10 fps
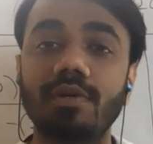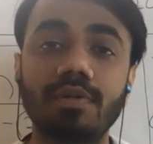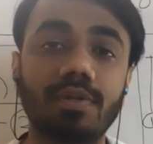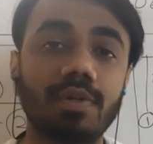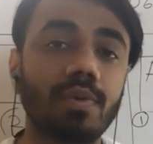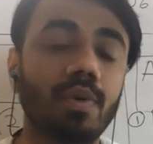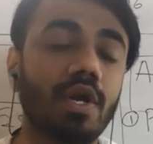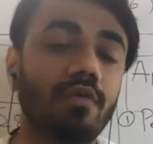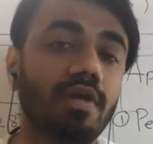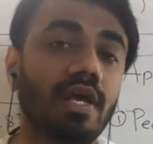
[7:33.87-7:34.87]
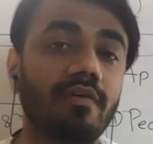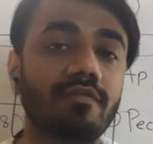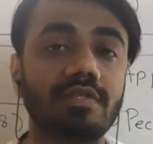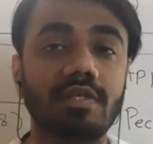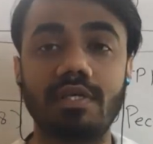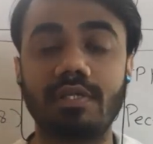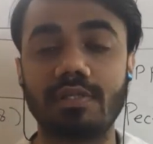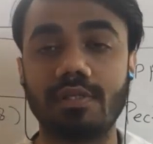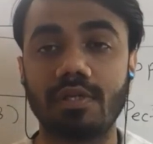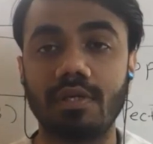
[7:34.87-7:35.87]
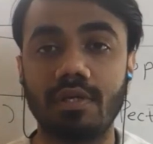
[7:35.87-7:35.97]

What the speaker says: go through what we have seen,